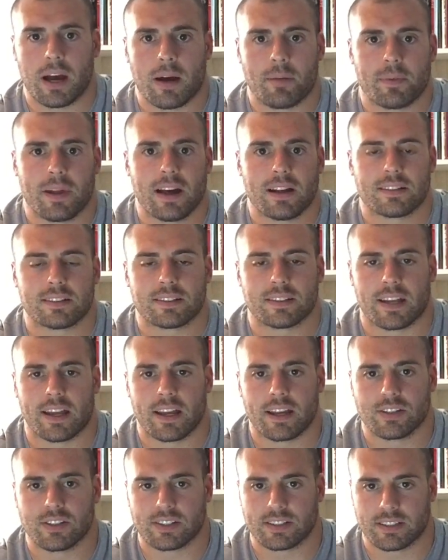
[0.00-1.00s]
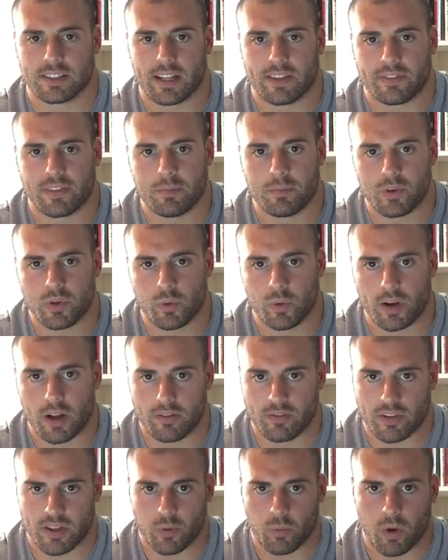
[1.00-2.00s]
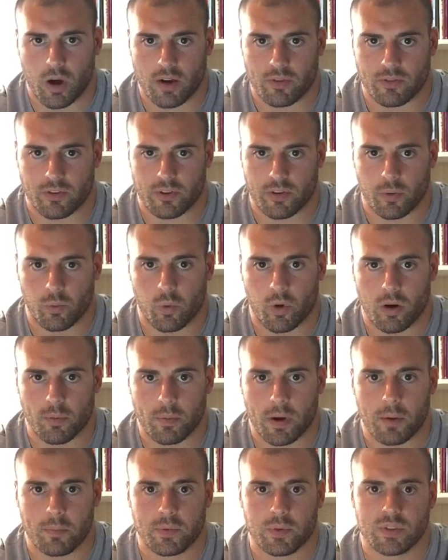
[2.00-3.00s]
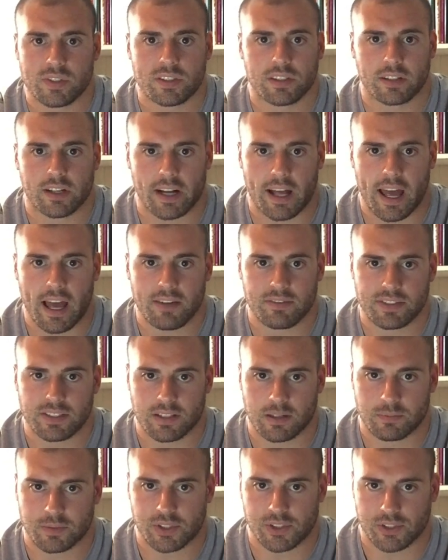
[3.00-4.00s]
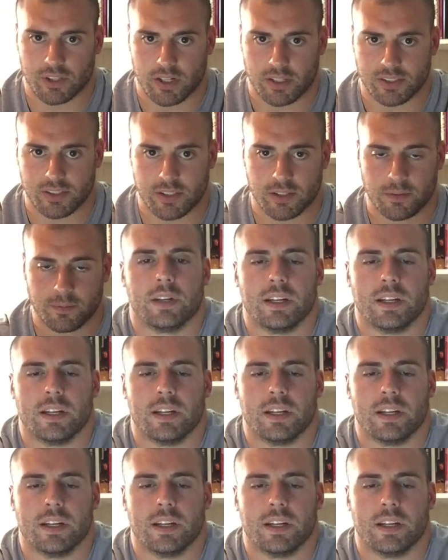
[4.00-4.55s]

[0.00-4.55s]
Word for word: I'm not saying just let them do whatever they want for their warm up. You still got to have some structure.